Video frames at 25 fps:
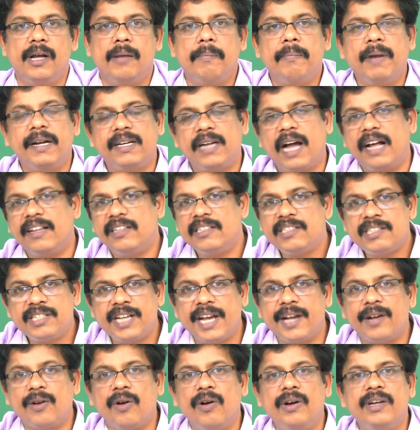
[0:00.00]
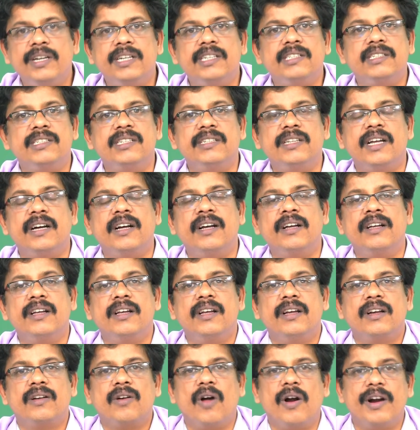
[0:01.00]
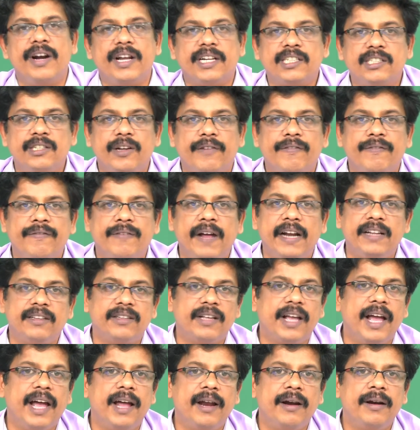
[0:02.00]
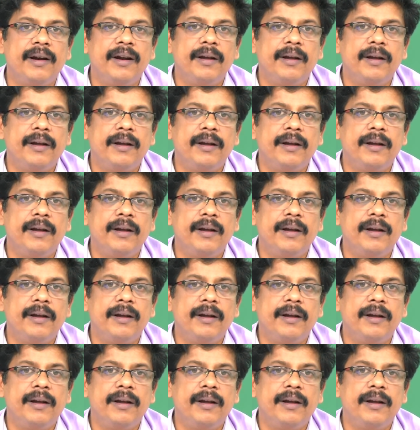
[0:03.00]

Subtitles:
but other stakeholders in the context of healthcare